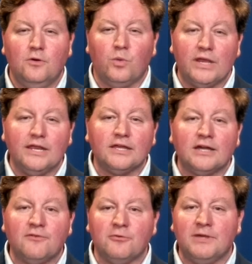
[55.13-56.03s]
We need a
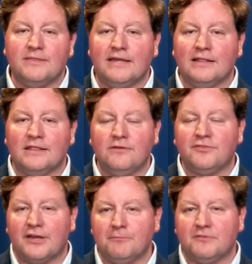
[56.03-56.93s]
government that lives
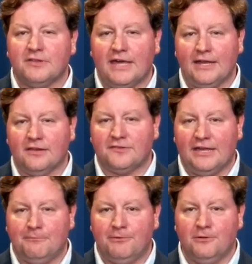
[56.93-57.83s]
up to that
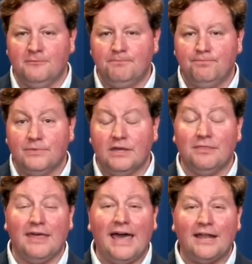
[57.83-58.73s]
example, and
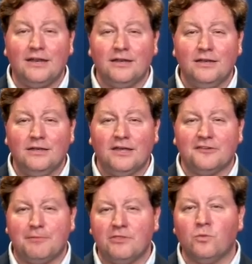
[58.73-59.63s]
that has
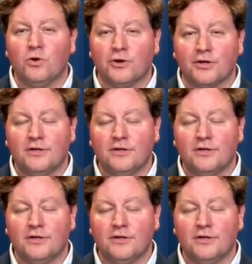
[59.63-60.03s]
been the work